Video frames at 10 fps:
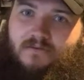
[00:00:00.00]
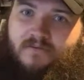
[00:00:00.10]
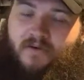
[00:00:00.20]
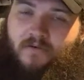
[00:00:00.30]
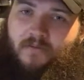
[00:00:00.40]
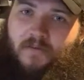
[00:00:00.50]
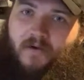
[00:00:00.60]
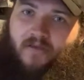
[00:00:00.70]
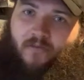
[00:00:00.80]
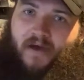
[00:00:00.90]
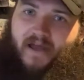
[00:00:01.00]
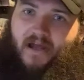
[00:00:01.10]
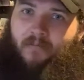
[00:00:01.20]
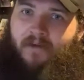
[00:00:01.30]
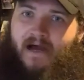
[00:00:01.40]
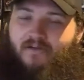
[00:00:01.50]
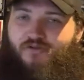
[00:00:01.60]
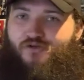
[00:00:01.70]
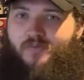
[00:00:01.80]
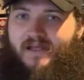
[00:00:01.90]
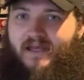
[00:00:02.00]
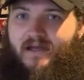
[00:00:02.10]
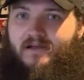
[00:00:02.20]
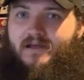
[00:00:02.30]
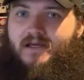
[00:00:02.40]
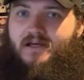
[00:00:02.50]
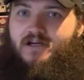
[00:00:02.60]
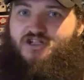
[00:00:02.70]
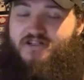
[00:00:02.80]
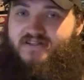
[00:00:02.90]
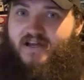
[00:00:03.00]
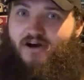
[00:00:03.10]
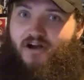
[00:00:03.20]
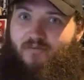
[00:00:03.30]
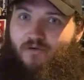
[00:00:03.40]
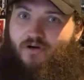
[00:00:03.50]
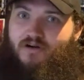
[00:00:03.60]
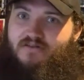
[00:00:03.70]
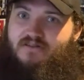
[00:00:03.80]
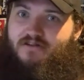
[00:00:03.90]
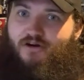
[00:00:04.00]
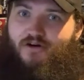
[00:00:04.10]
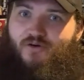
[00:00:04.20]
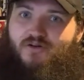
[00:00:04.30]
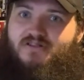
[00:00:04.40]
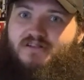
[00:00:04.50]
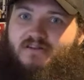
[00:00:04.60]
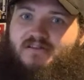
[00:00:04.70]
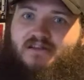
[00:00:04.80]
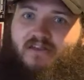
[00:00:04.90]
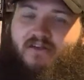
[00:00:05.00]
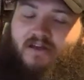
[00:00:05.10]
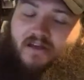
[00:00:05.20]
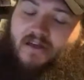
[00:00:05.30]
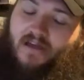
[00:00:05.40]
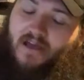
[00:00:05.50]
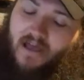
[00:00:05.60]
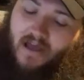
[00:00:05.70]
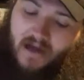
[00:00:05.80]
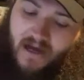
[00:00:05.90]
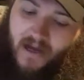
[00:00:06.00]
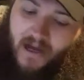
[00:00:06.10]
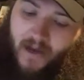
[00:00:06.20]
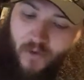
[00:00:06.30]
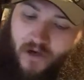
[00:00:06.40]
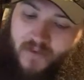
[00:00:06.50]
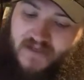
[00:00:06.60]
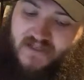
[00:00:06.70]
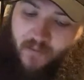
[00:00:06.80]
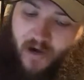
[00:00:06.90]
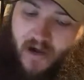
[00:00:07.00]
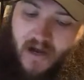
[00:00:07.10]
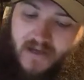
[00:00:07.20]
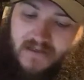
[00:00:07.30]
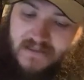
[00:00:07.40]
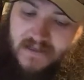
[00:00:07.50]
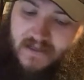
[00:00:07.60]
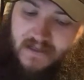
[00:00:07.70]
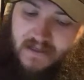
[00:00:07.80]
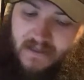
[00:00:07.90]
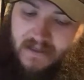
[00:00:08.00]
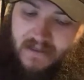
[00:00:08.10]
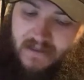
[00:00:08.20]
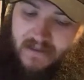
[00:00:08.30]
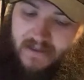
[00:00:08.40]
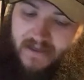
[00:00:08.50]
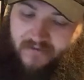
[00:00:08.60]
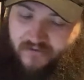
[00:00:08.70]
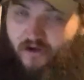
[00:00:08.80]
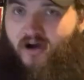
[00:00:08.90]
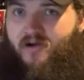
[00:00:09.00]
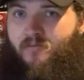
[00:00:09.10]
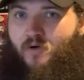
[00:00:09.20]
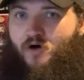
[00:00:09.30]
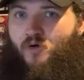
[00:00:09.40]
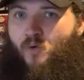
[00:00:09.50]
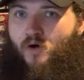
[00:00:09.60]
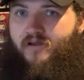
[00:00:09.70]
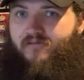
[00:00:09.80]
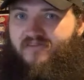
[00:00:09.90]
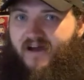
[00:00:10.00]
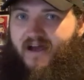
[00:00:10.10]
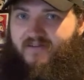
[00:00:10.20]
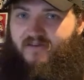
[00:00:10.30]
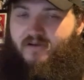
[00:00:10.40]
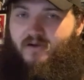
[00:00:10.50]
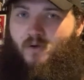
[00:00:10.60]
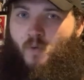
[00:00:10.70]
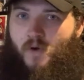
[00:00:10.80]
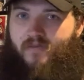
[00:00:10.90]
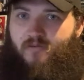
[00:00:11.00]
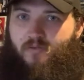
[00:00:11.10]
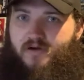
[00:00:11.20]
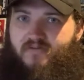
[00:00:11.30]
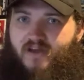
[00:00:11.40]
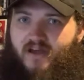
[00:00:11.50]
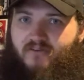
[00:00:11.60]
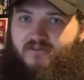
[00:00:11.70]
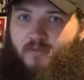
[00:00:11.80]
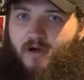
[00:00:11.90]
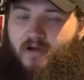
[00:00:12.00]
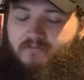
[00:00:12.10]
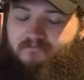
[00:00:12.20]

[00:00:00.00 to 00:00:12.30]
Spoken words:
WWE Money in the Bank about to begin. Shinsuke Nakamura is the dark horse in this, I think. I wouldn't be surprised if Nakamura would, in fact, win the briefcase, but